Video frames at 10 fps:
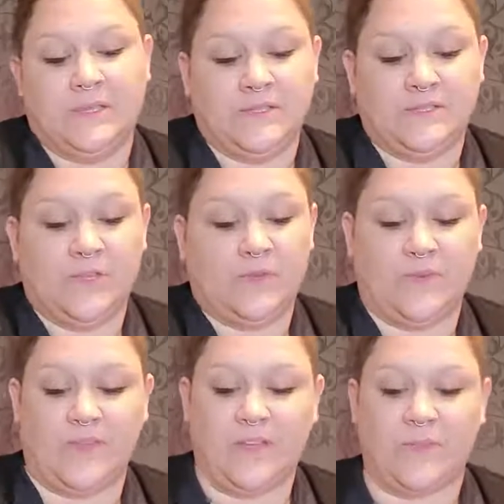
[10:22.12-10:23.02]
So
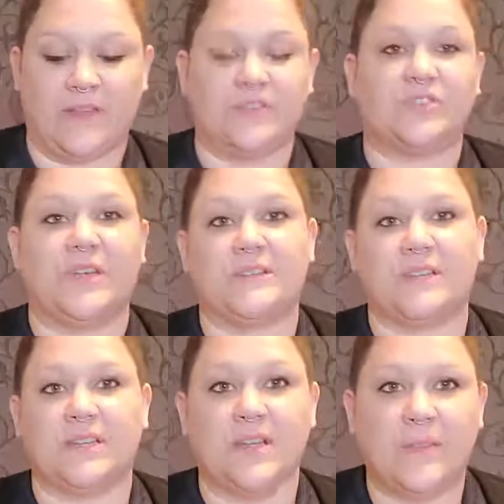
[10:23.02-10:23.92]
when they come out of the tray, it's
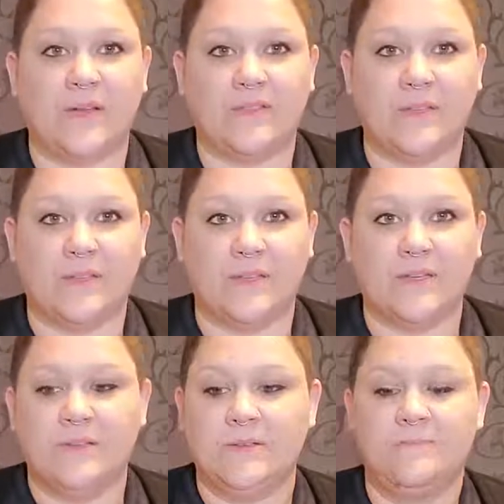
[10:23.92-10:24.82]
gonna come out in
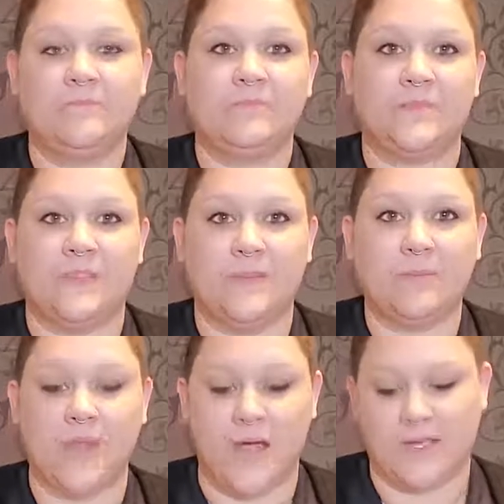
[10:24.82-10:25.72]
the
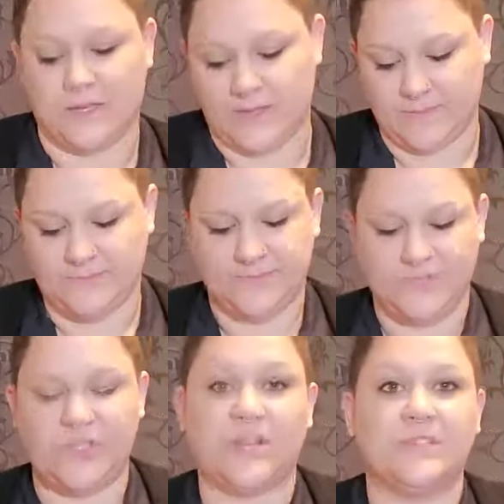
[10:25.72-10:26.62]
block. I got
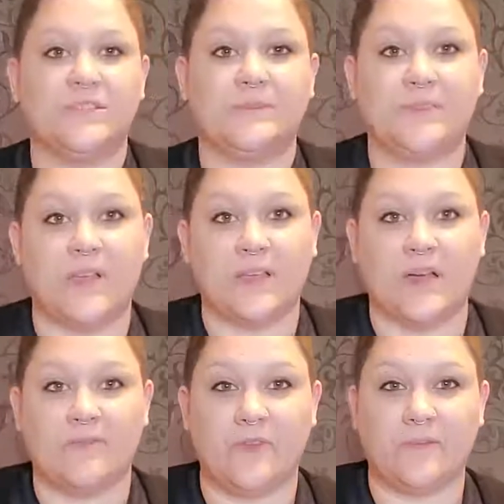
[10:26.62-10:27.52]
chocolate chips falling
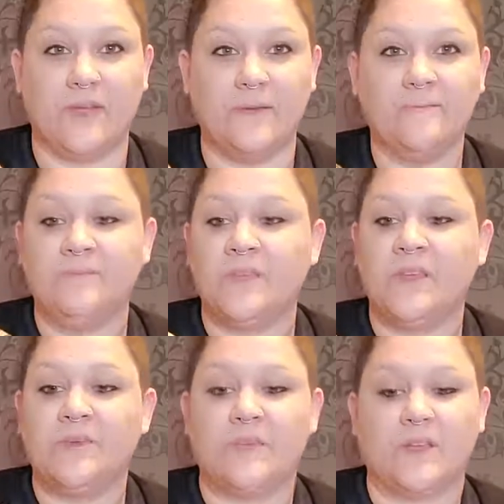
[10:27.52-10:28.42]
off on me.
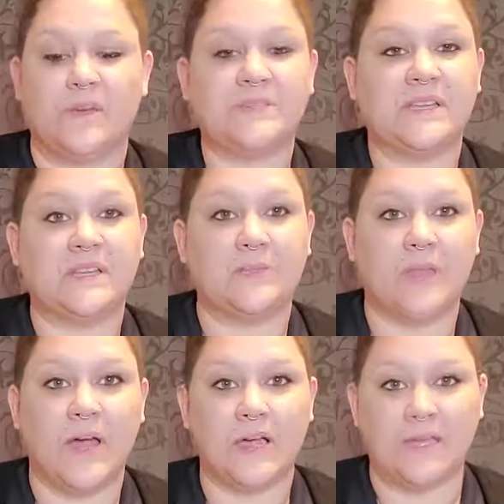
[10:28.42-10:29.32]
But it comes out in the
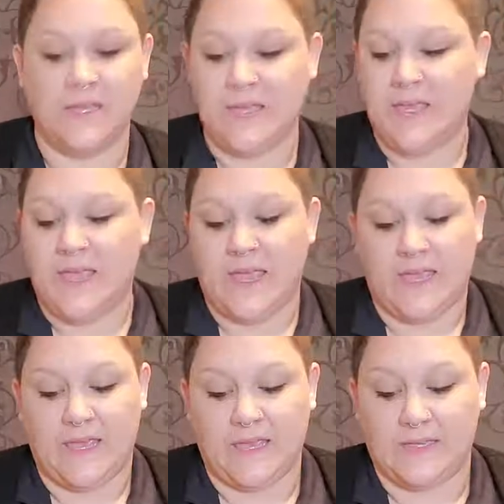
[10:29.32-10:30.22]
block,
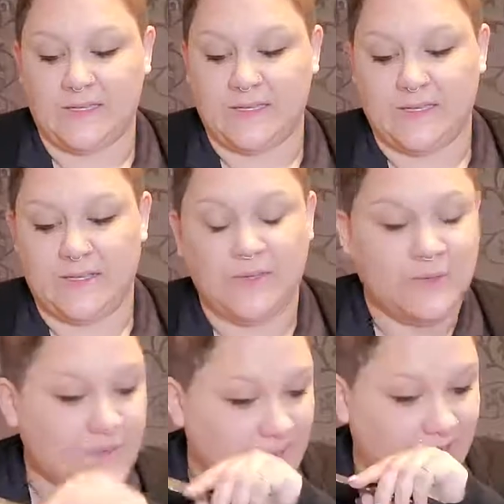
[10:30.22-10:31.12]
and you
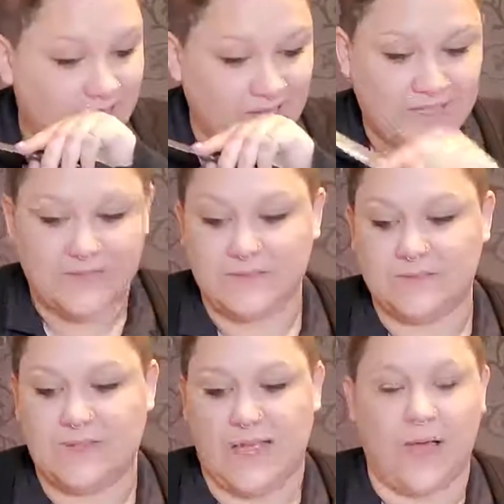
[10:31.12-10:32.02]
can cut it
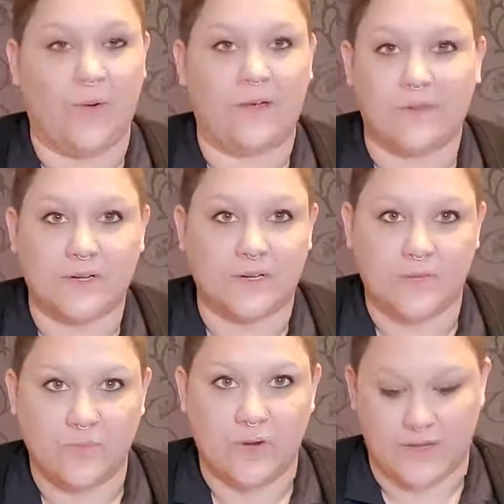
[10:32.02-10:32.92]
however
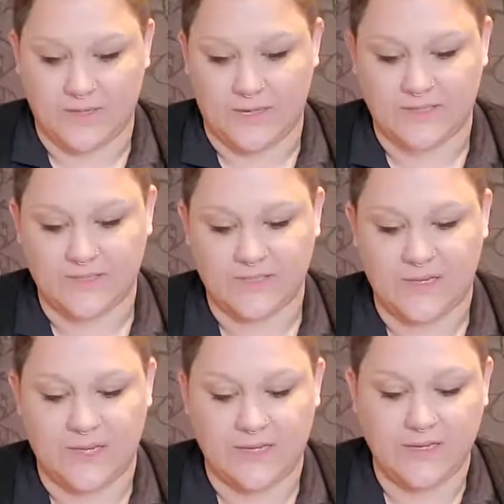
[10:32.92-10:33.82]
you want. I just
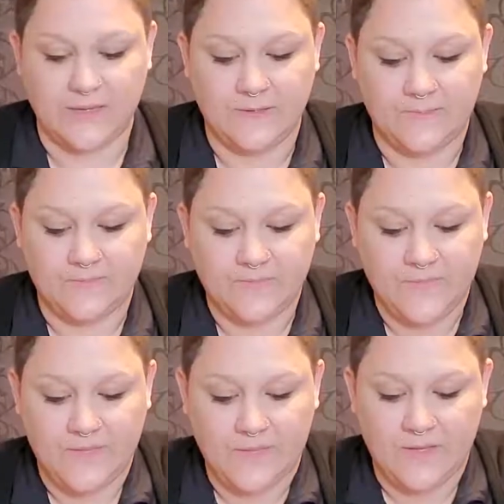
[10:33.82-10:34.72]
cut,
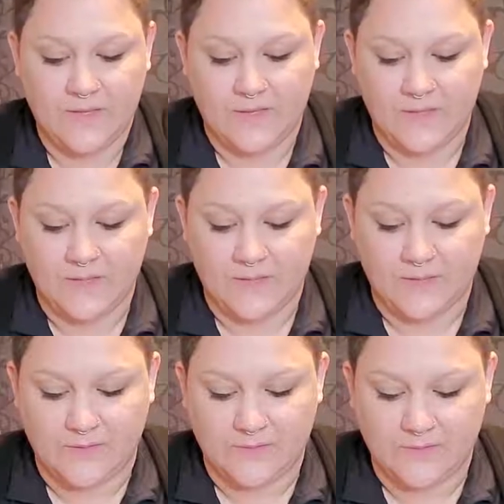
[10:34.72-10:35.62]
you know,